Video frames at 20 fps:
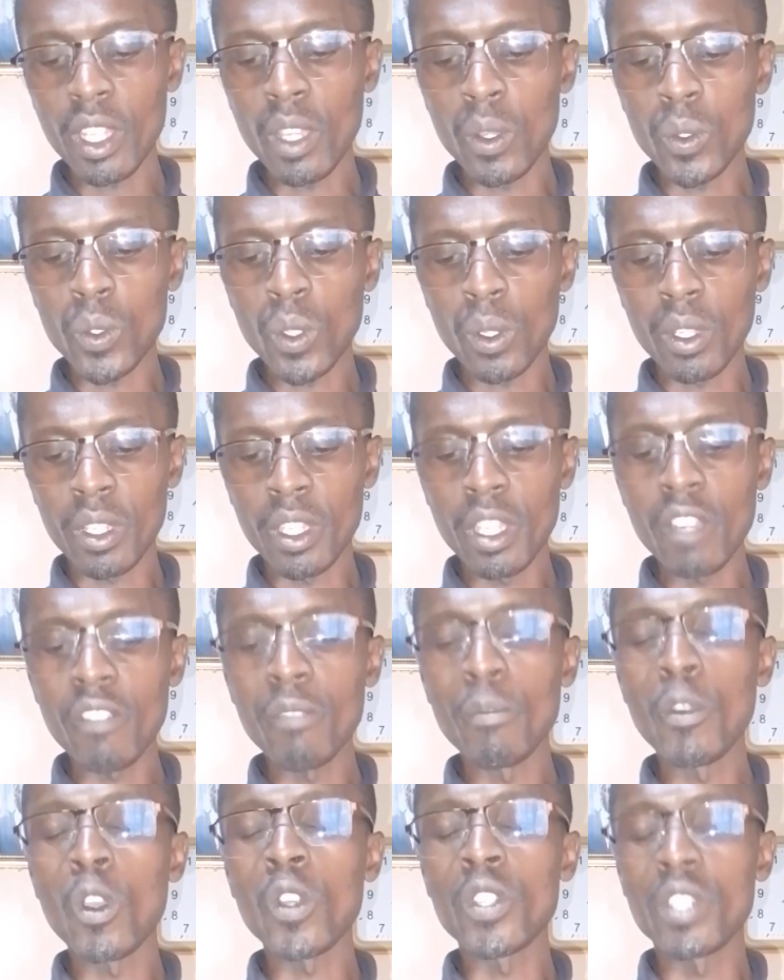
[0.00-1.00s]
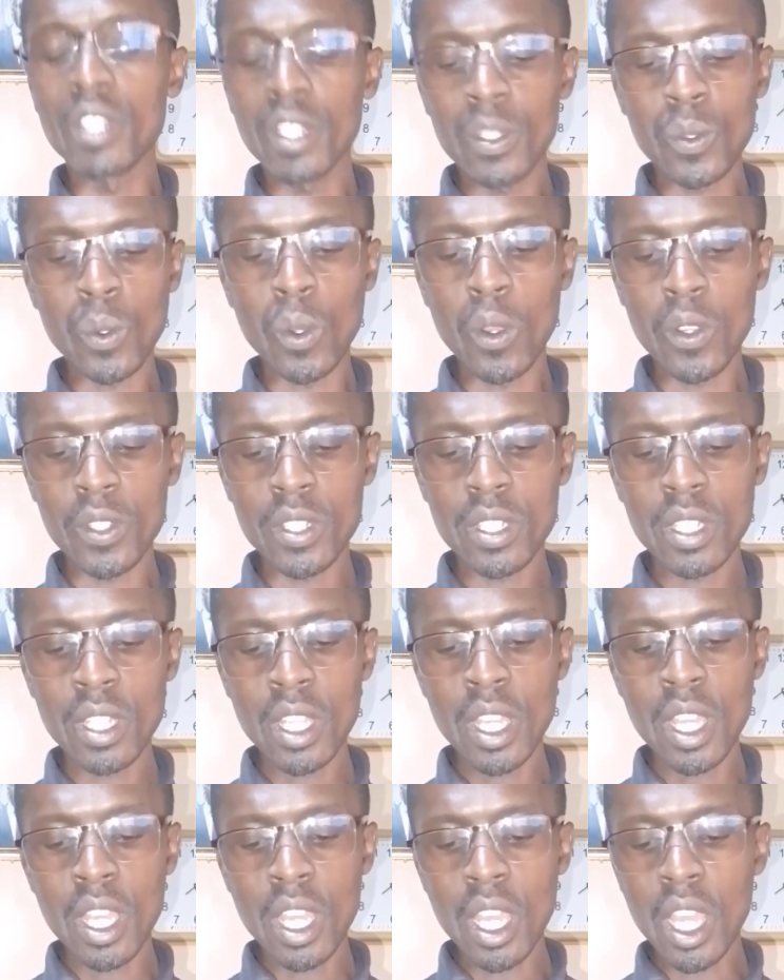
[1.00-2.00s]
will give more detours,
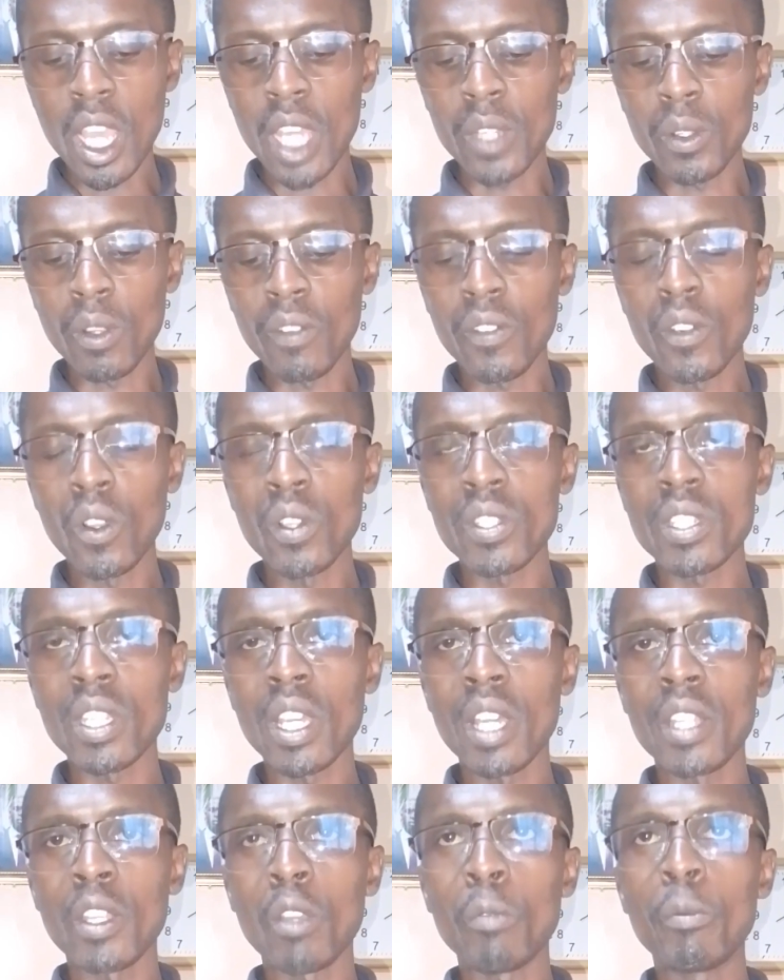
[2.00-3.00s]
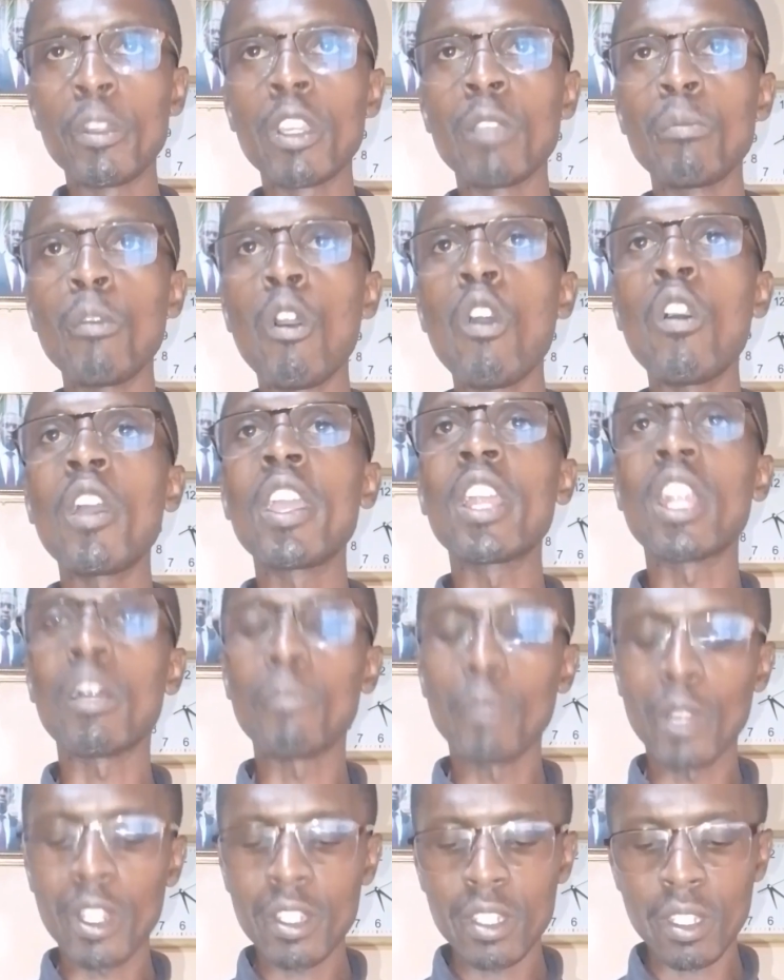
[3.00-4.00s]
and of course they will bring more
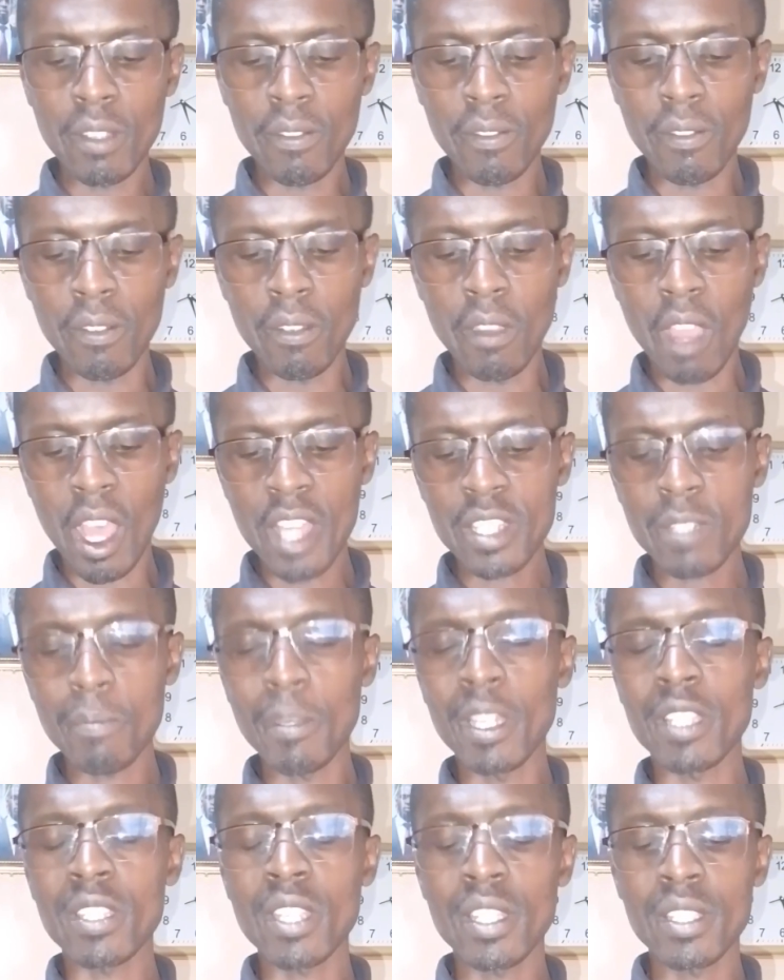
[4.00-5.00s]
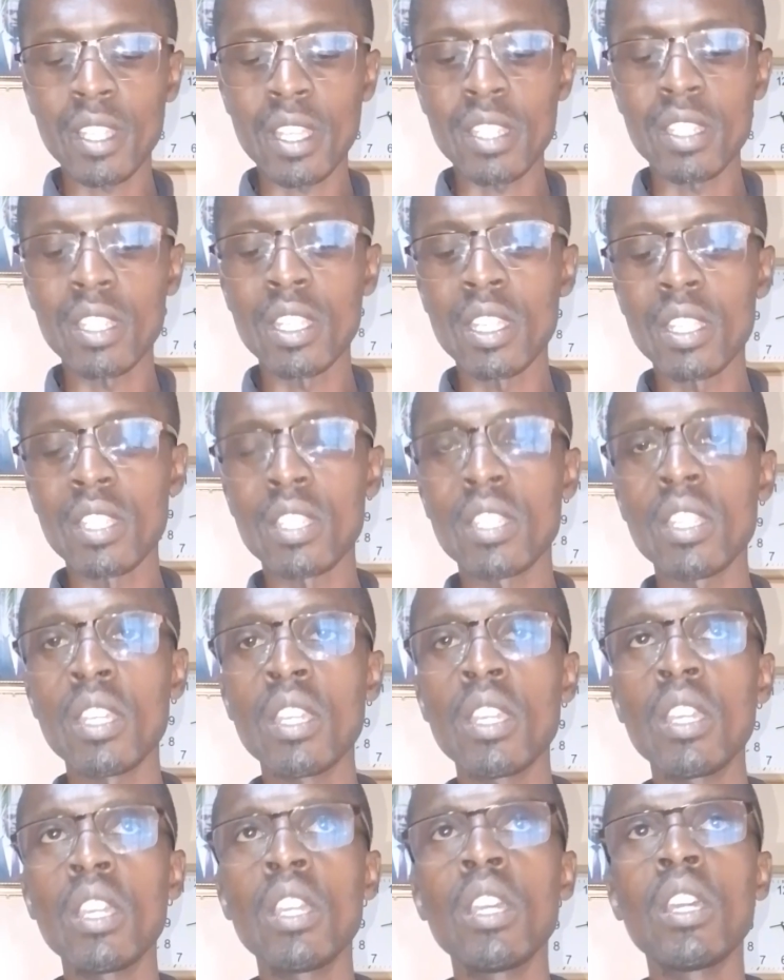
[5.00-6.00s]
elaborative aspects such as these.
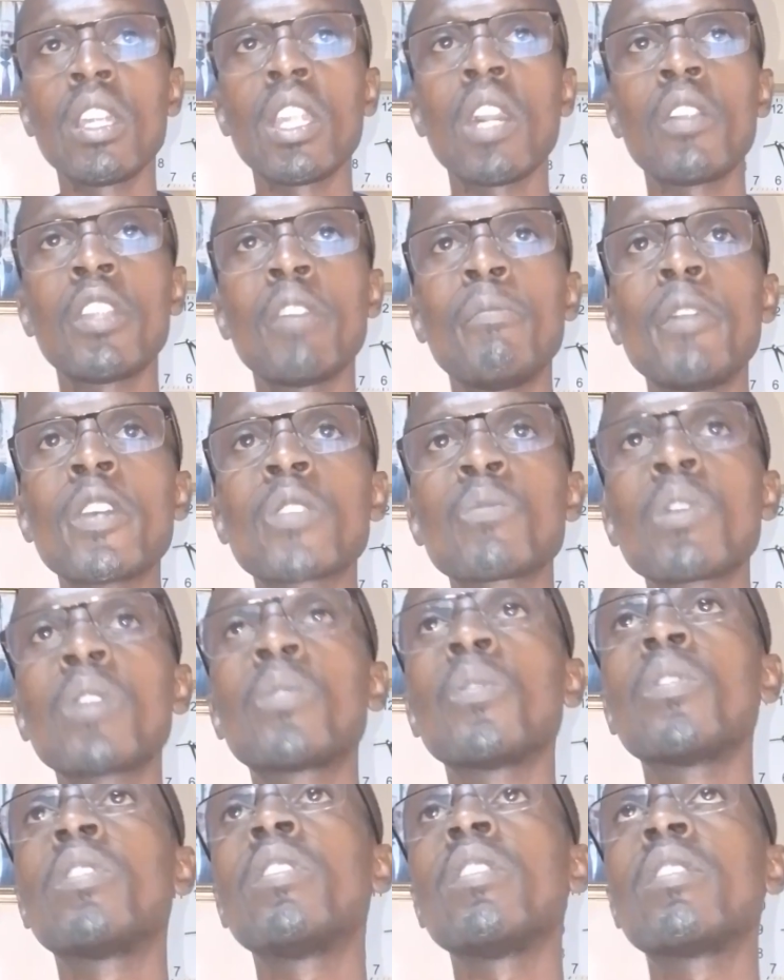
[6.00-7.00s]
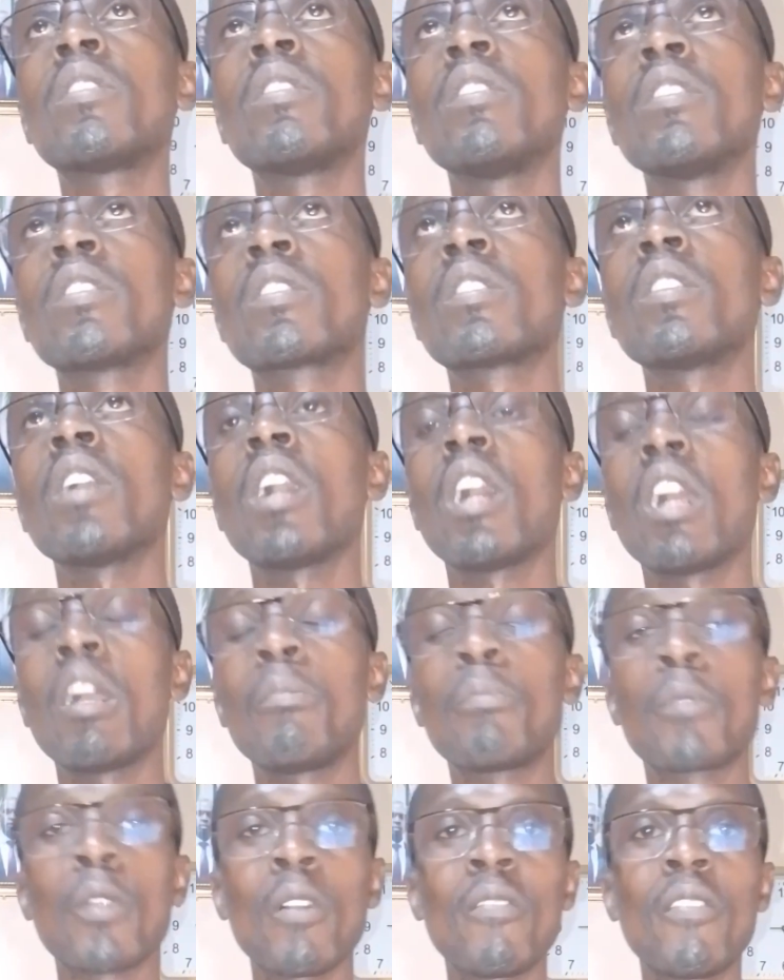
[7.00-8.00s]
Now the best way to teach this
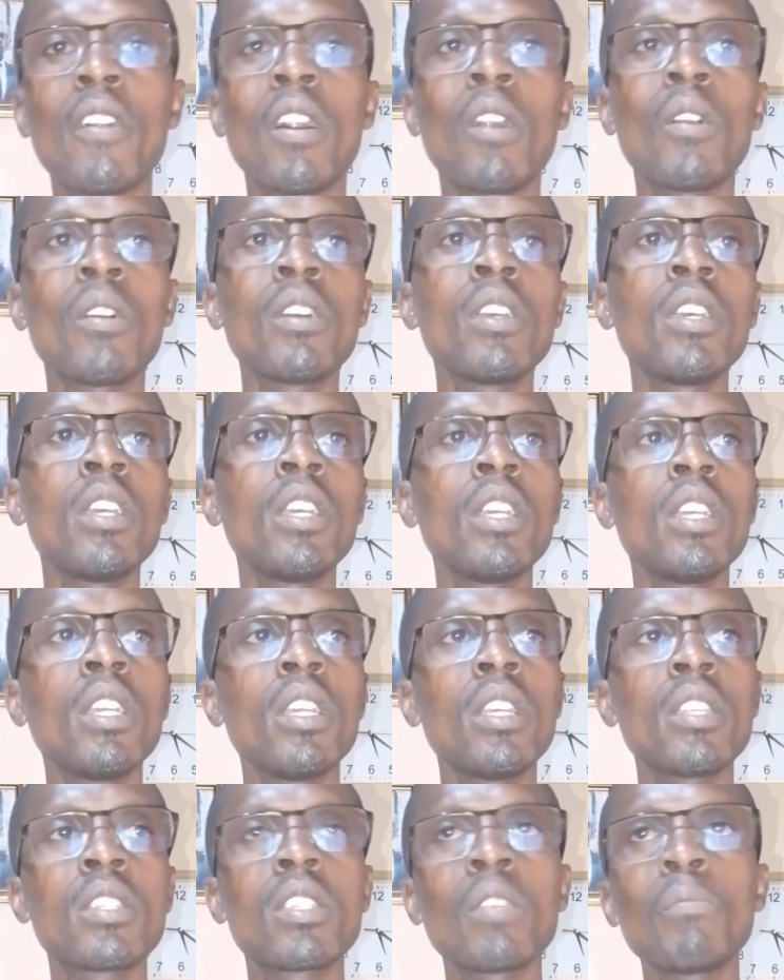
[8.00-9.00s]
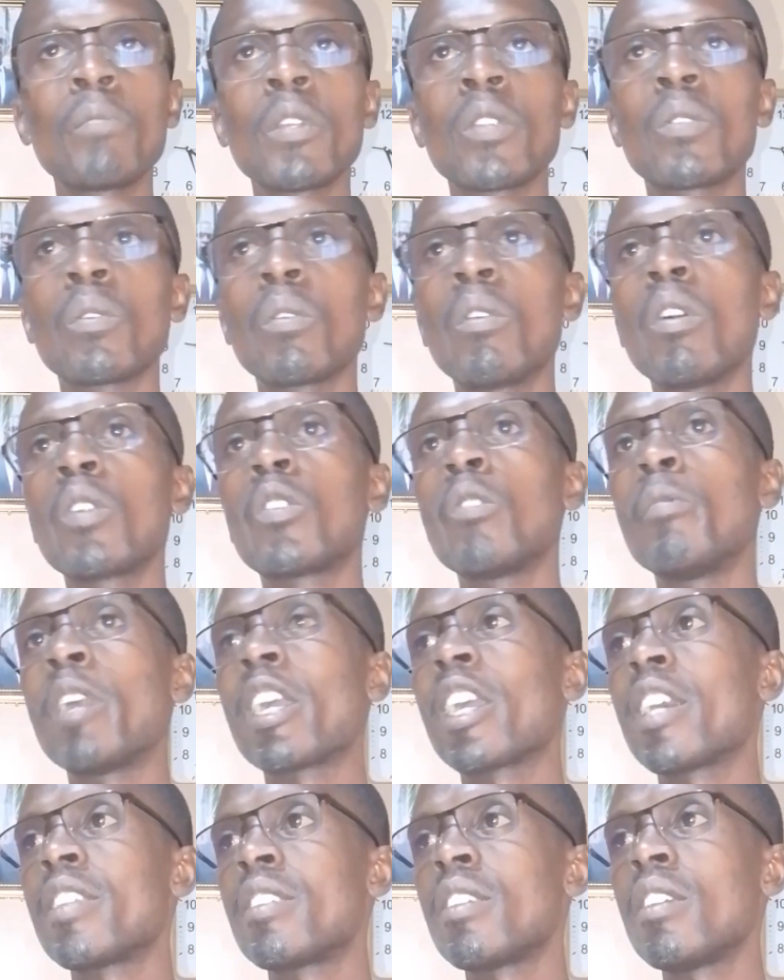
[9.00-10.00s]
profile is simply to go to
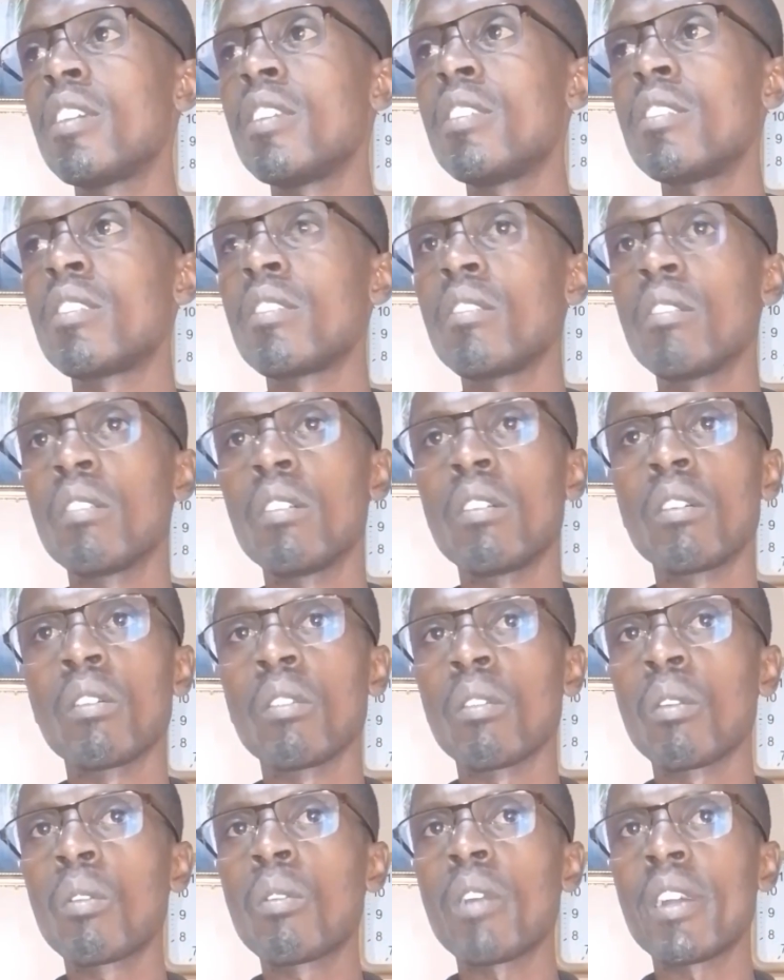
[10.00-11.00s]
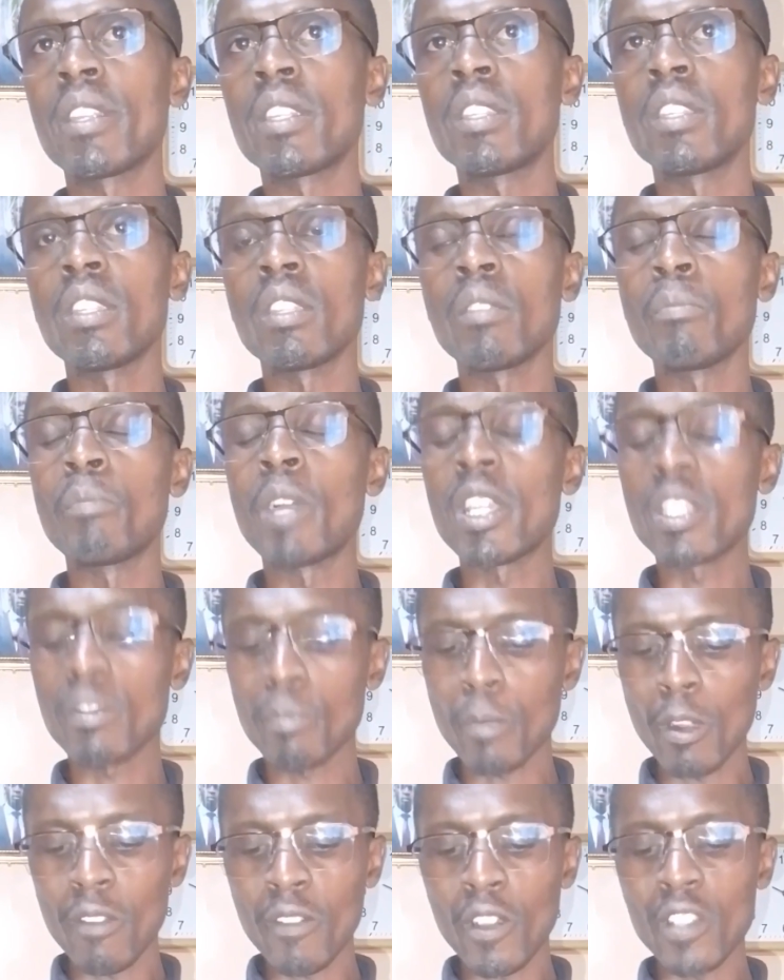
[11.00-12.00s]
magazines, look at much
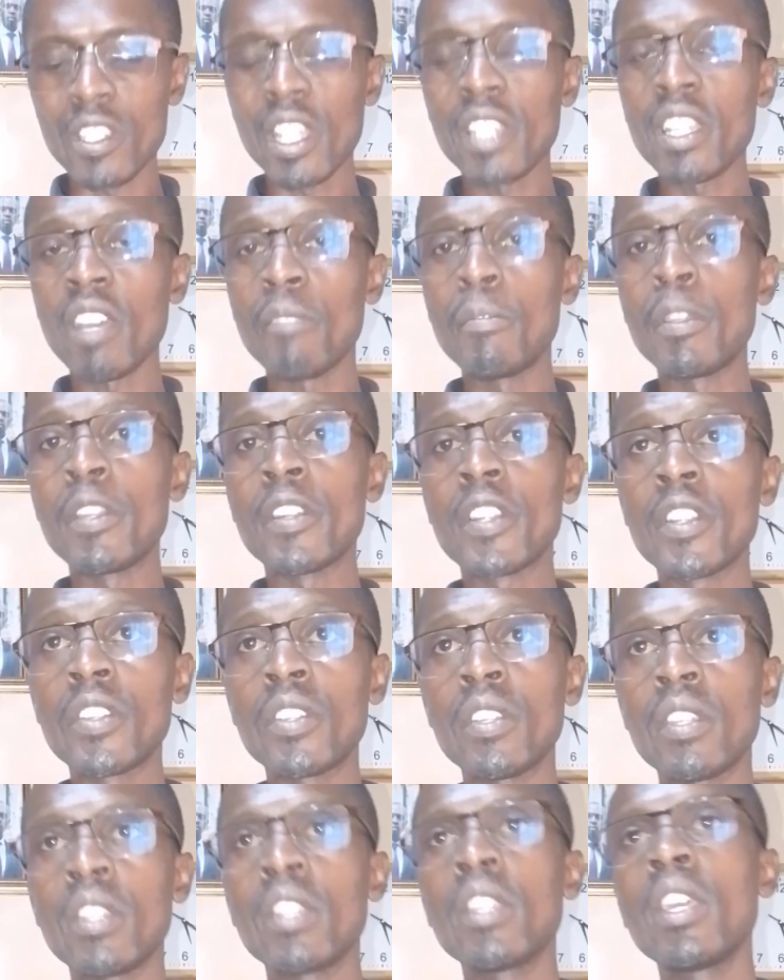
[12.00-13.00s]
profiles that have been written,